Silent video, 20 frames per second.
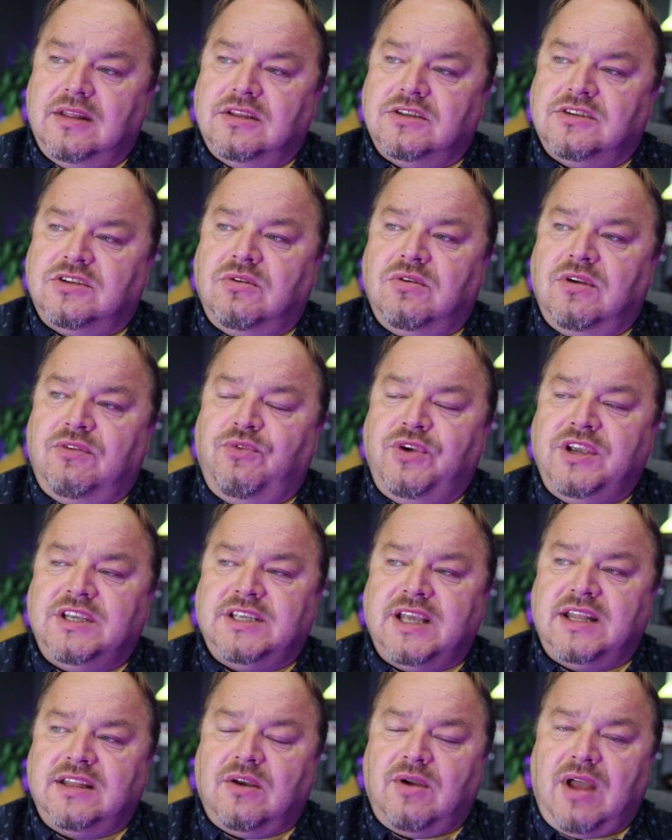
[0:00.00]
So if we
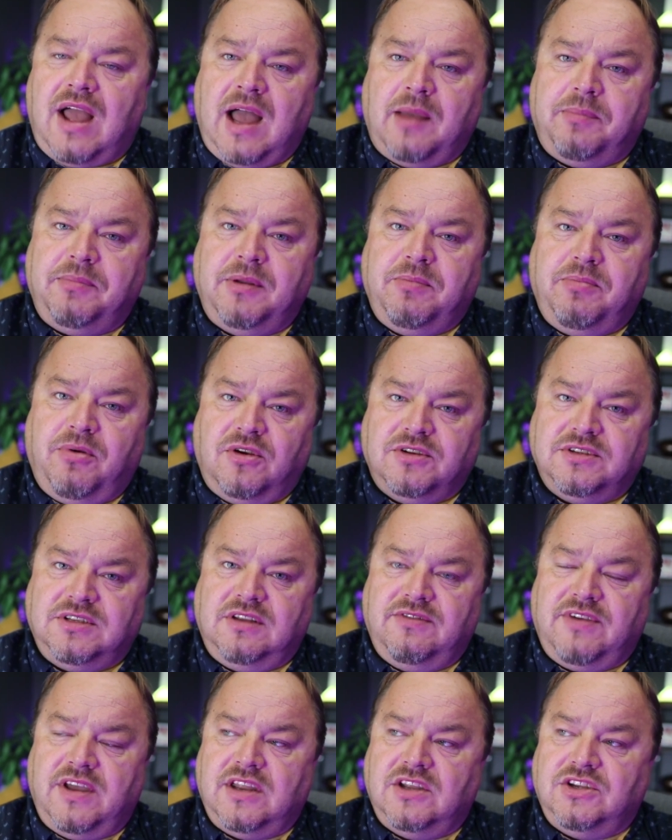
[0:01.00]
send out happy,
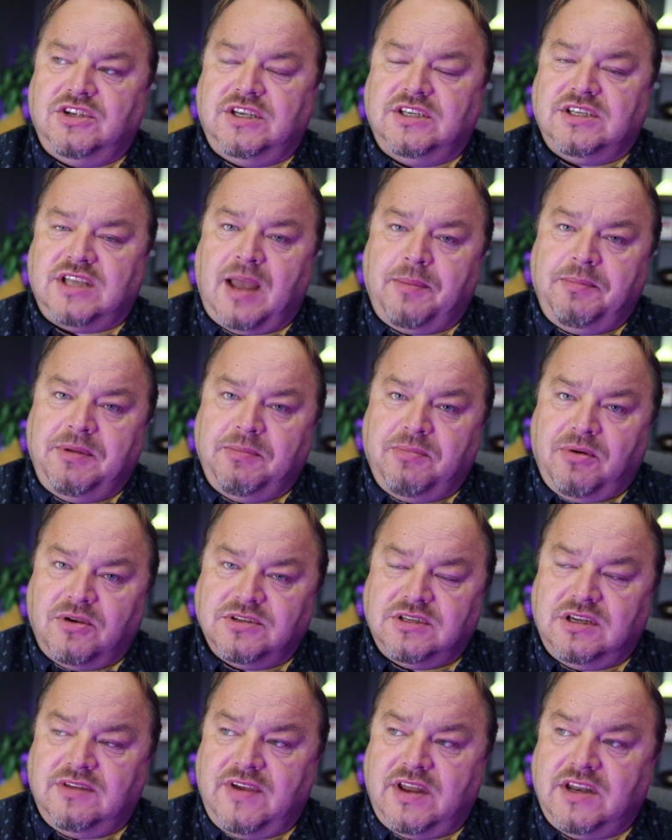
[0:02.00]
positive energies, happy,
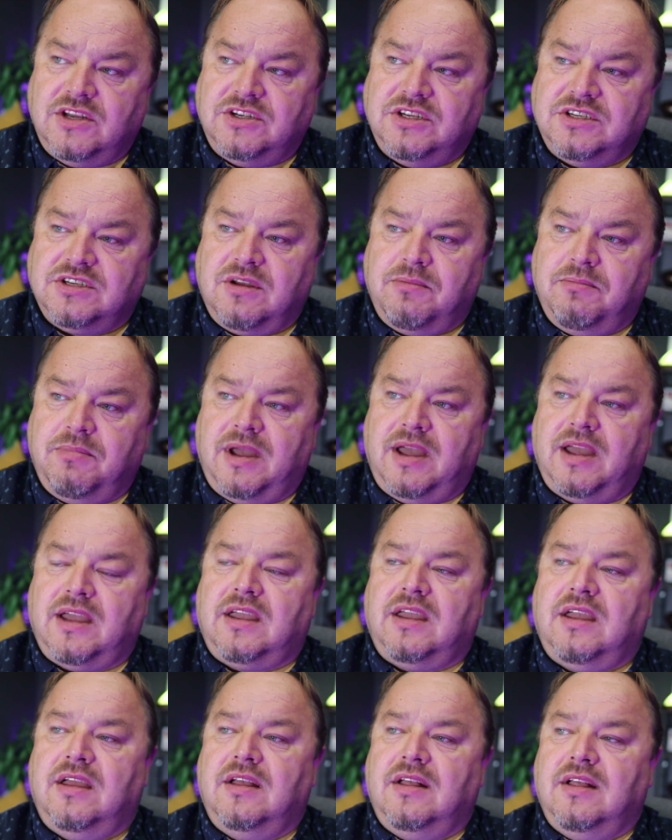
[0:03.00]
positive energies come
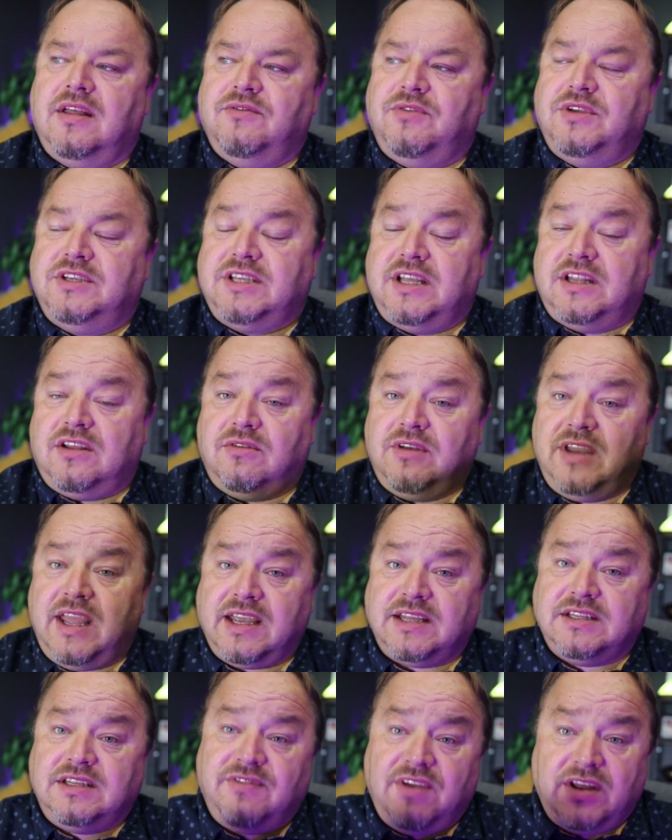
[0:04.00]
back. If we send out
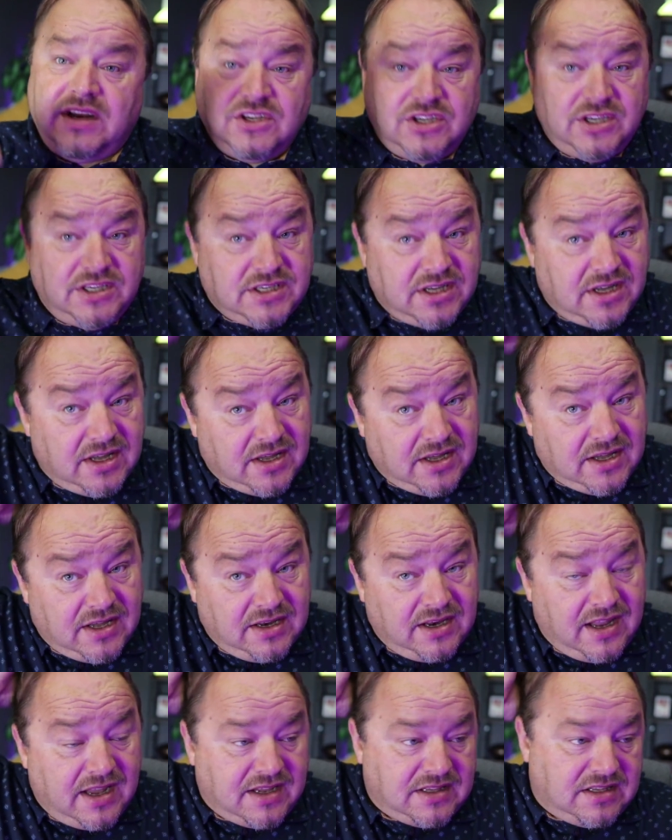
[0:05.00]
negative energies,
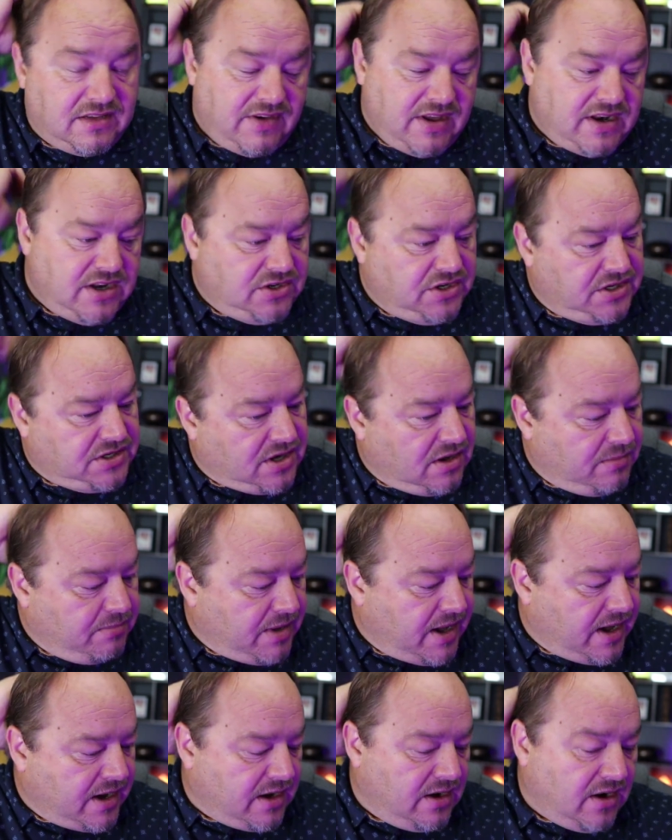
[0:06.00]
negative energies come
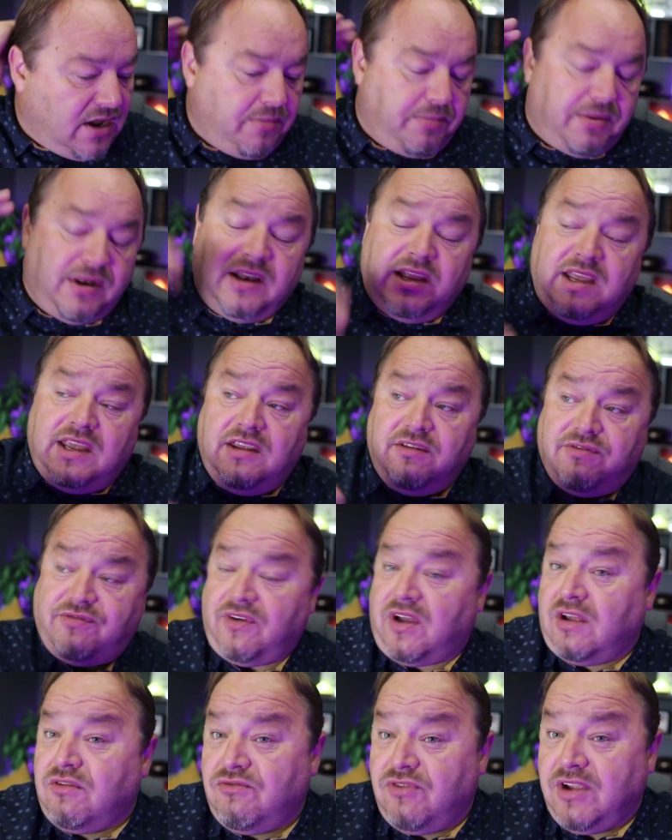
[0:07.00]
back. And I
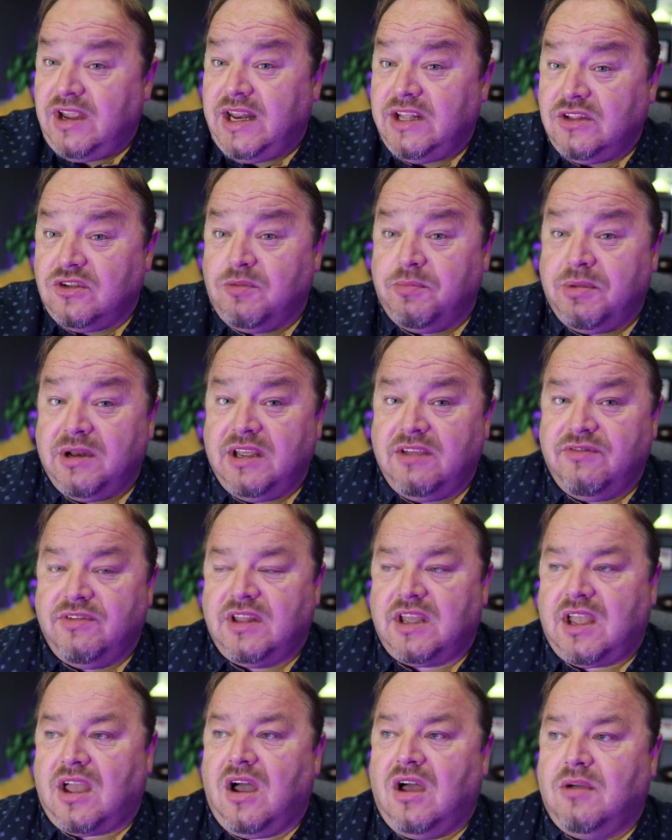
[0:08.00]
believe, I really do believe
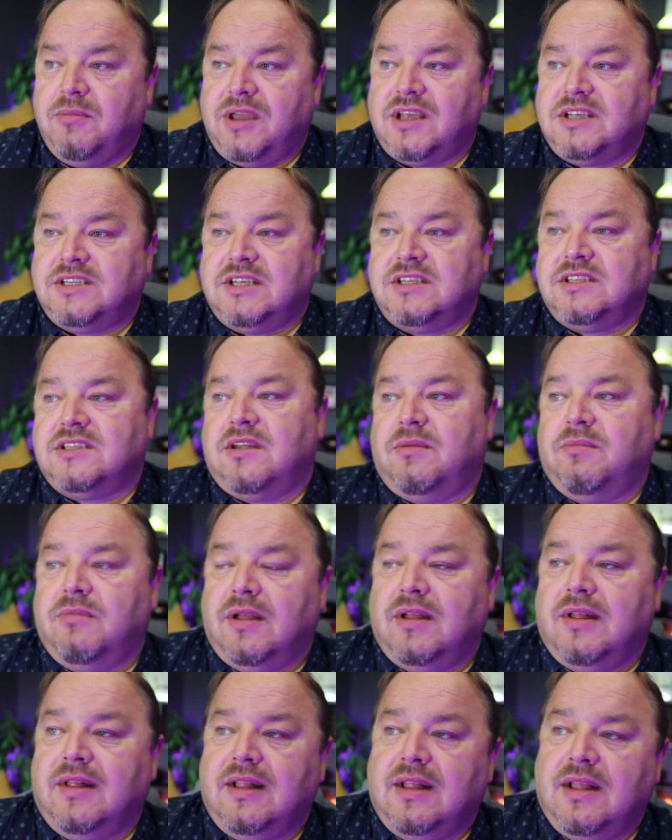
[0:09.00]
in the karmic system,
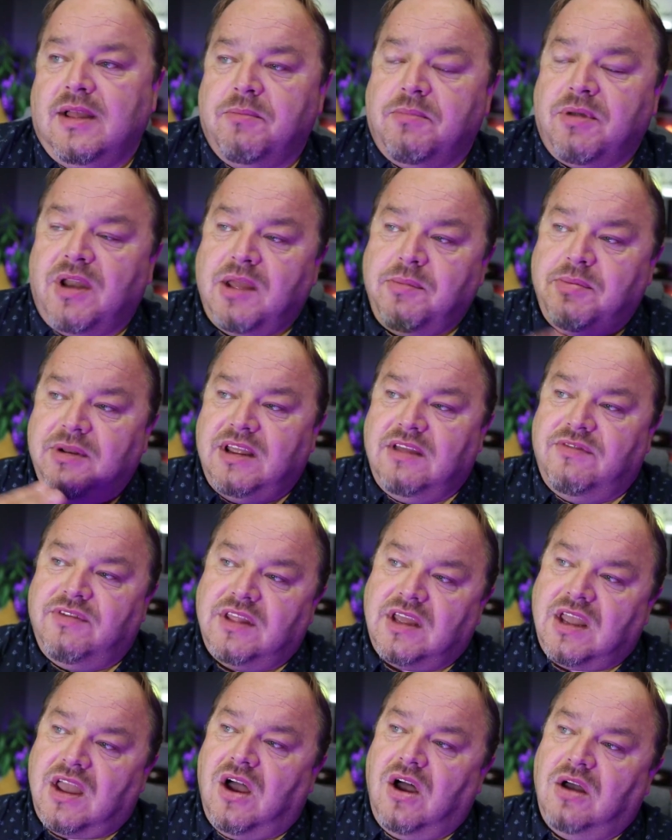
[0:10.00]
but I believe in
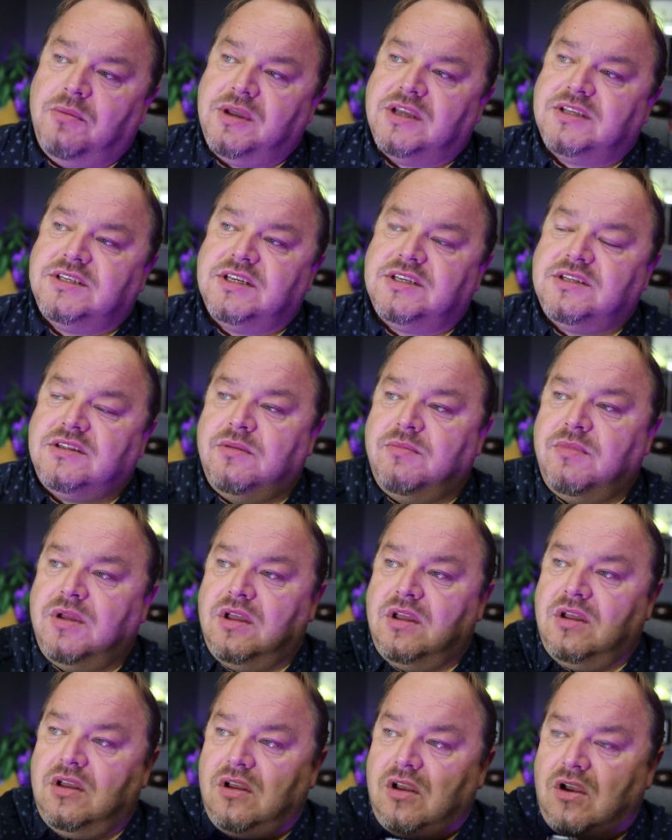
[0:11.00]
the karmic system
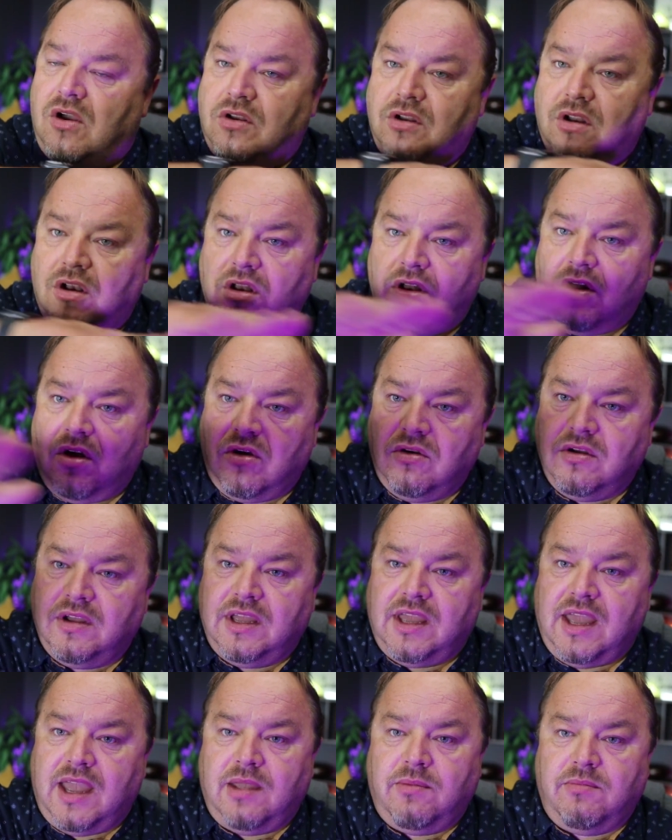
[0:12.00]
on a
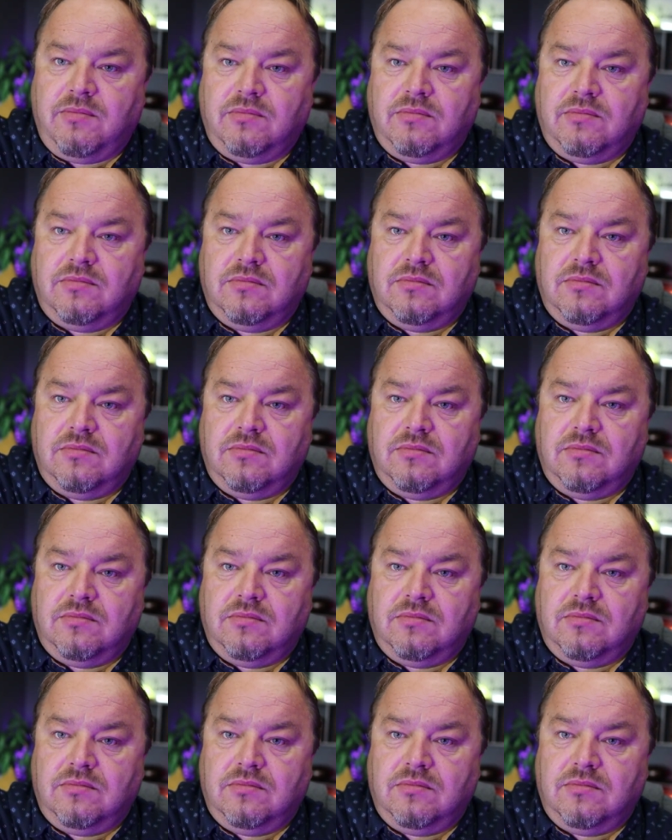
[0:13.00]
long game.